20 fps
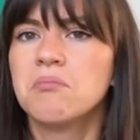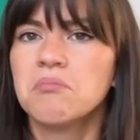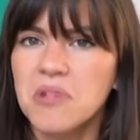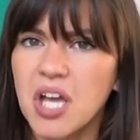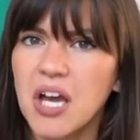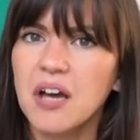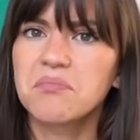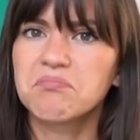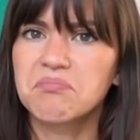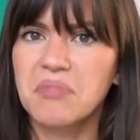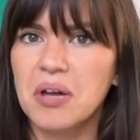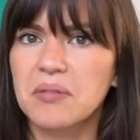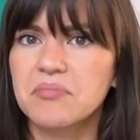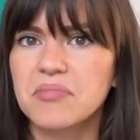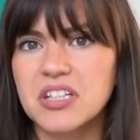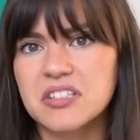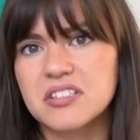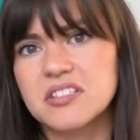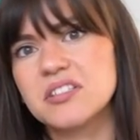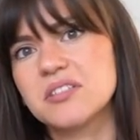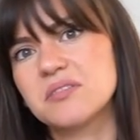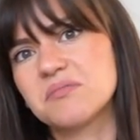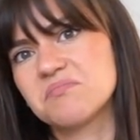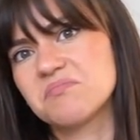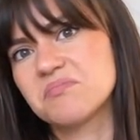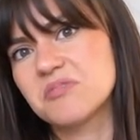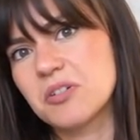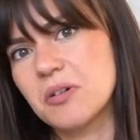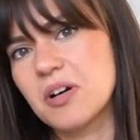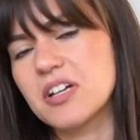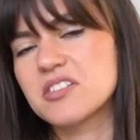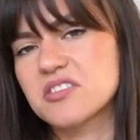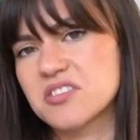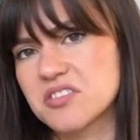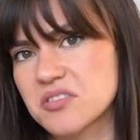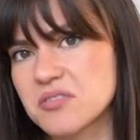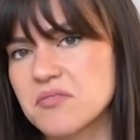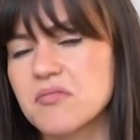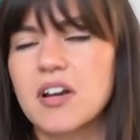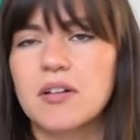Yeah, I'm actually quite
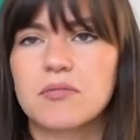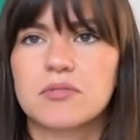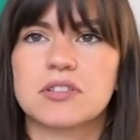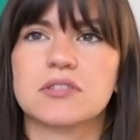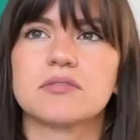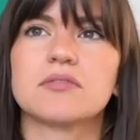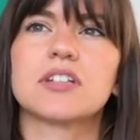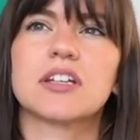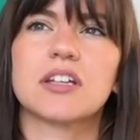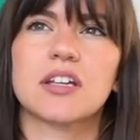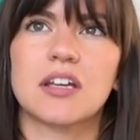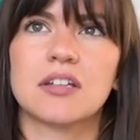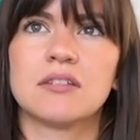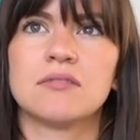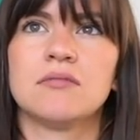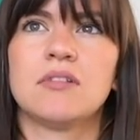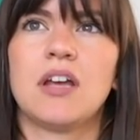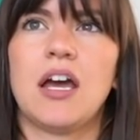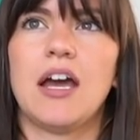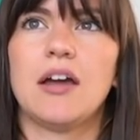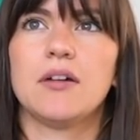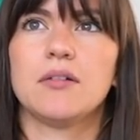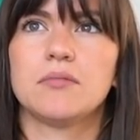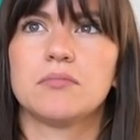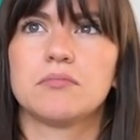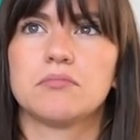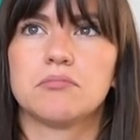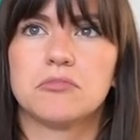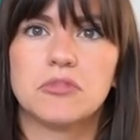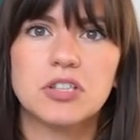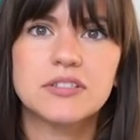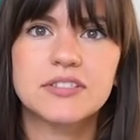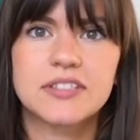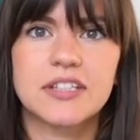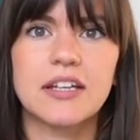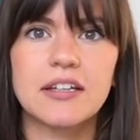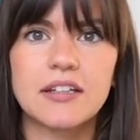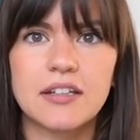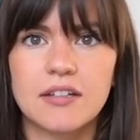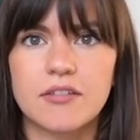sure I would do it again. I will
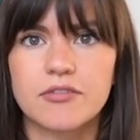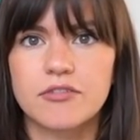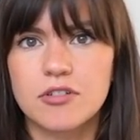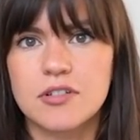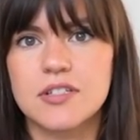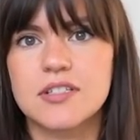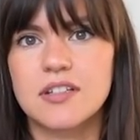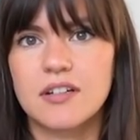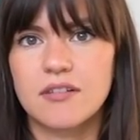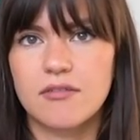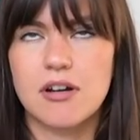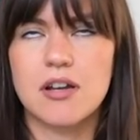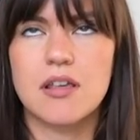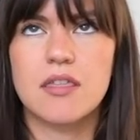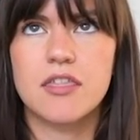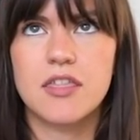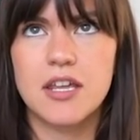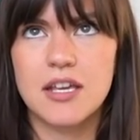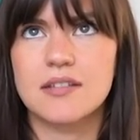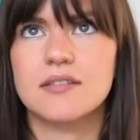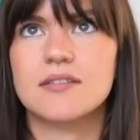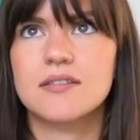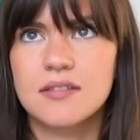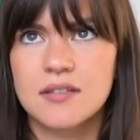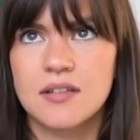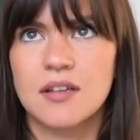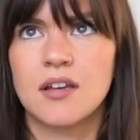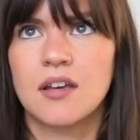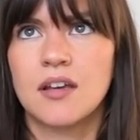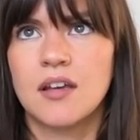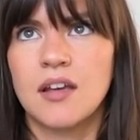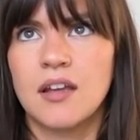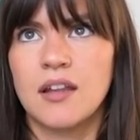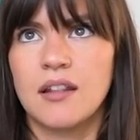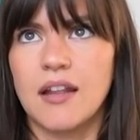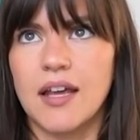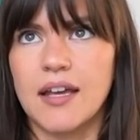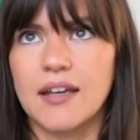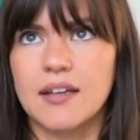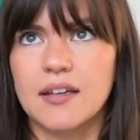say that, of course, there were things
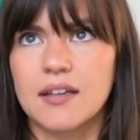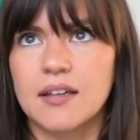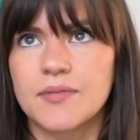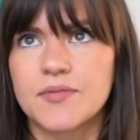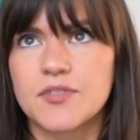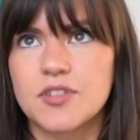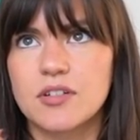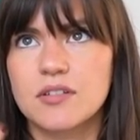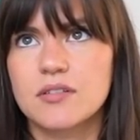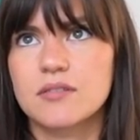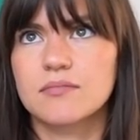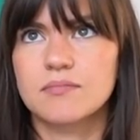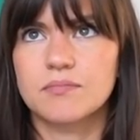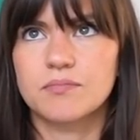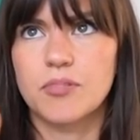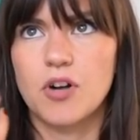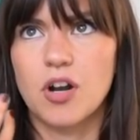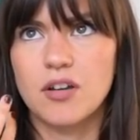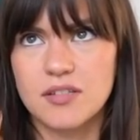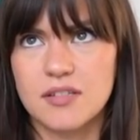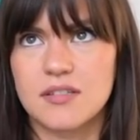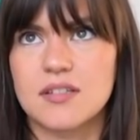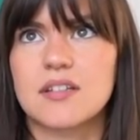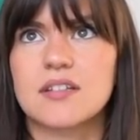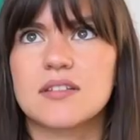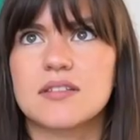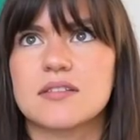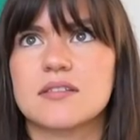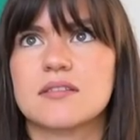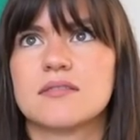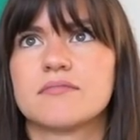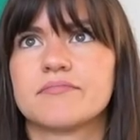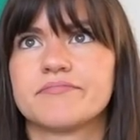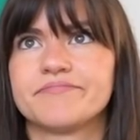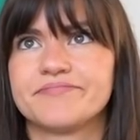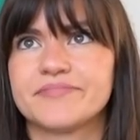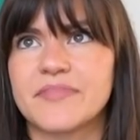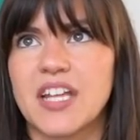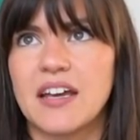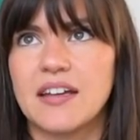like certain processes
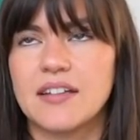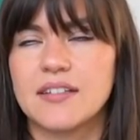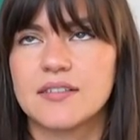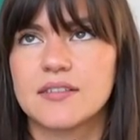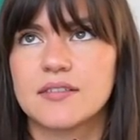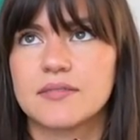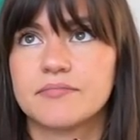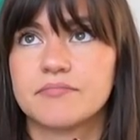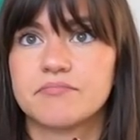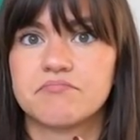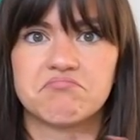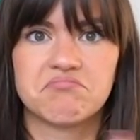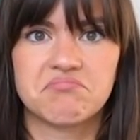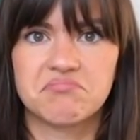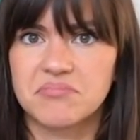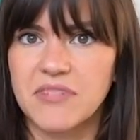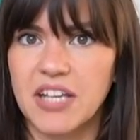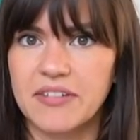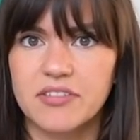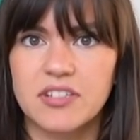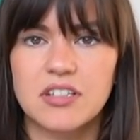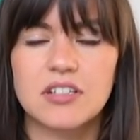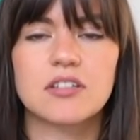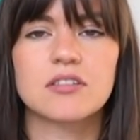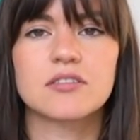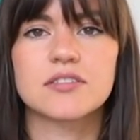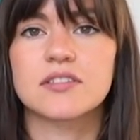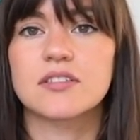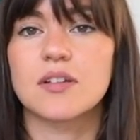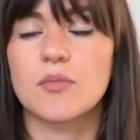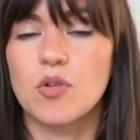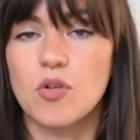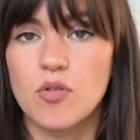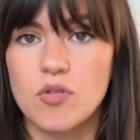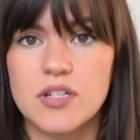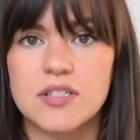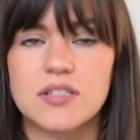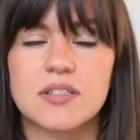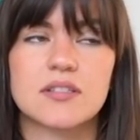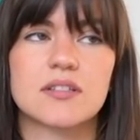and definitely also some
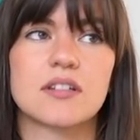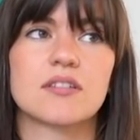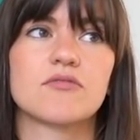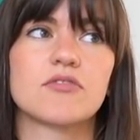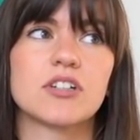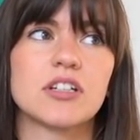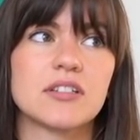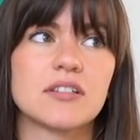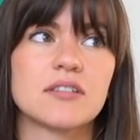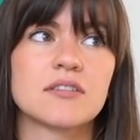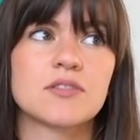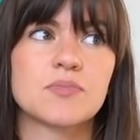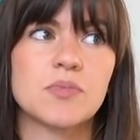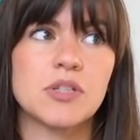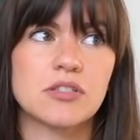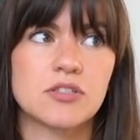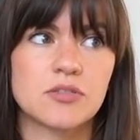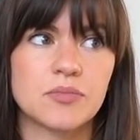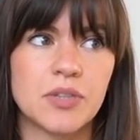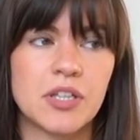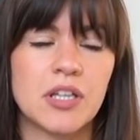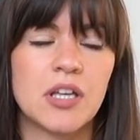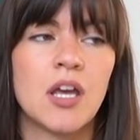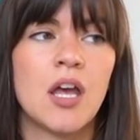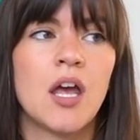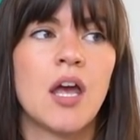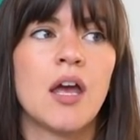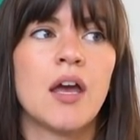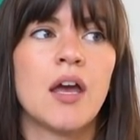courses that really didn't speak to me.